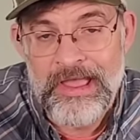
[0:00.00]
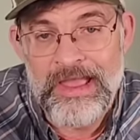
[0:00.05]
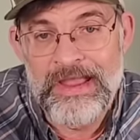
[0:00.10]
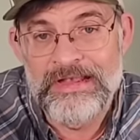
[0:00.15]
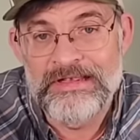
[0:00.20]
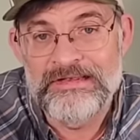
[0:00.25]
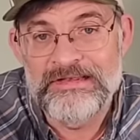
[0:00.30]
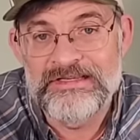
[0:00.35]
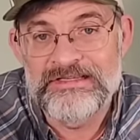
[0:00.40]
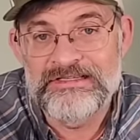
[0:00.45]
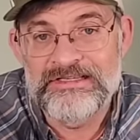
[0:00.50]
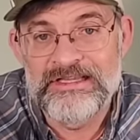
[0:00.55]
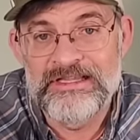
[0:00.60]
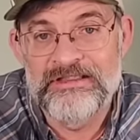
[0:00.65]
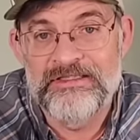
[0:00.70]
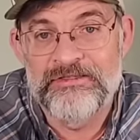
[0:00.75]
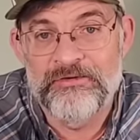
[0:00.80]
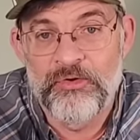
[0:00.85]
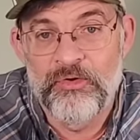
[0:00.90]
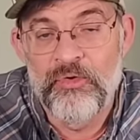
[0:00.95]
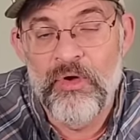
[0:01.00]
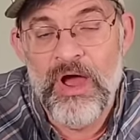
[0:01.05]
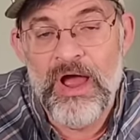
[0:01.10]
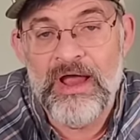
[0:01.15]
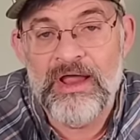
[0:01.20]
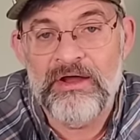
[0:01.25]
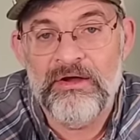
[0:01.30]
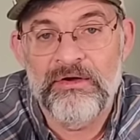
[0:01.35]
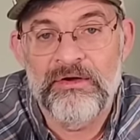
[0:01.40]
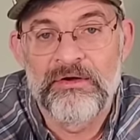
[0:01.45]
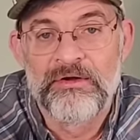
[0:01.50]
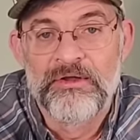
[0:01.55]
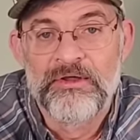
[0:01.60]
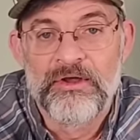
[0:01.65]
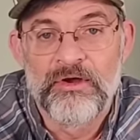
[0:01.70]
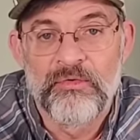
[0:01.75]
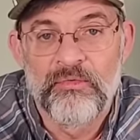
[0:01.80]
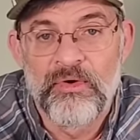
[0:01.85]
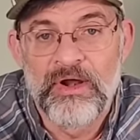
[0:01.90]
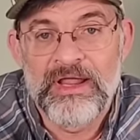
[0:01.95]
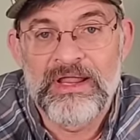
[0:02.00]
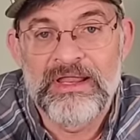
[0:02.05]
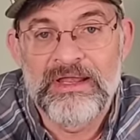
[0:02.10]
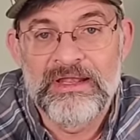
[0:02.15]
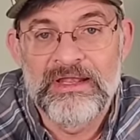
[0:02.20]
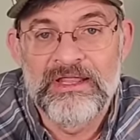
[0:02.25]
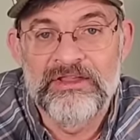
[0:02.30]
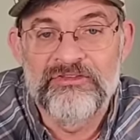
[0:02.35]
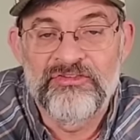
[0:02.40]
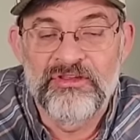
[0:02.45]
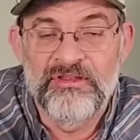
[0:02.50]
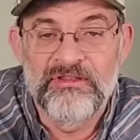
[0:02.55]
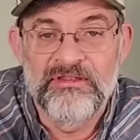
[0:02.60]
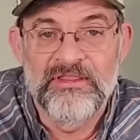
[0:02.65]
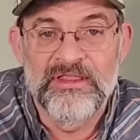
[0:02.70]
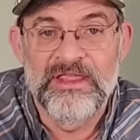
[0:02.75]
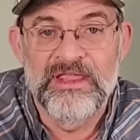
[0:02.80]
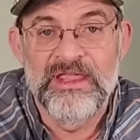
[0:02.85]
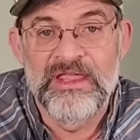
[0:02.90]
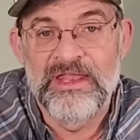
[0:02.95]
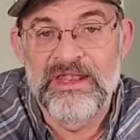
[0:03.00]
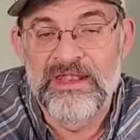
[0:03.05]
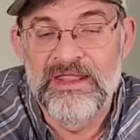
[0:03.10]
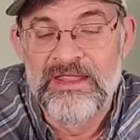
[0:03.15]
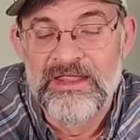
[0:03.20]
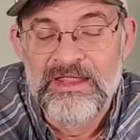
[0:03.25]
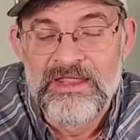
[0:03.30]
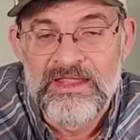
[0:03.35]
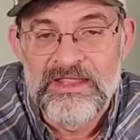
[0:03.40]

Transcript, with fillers: ATC through hiker recognition, then